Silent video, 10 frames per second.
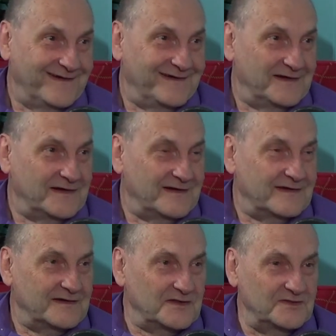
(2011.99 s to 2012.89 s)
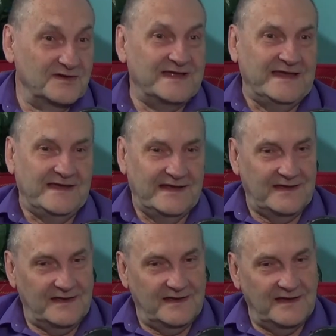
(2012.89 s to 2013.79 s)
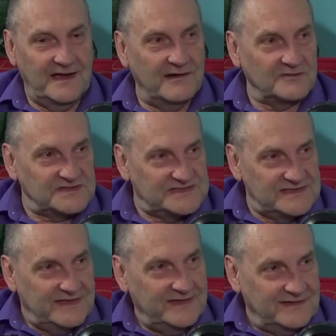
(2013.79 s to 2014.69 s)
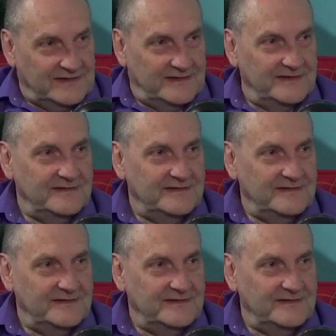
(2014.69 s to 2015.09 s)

Right. Looking out in.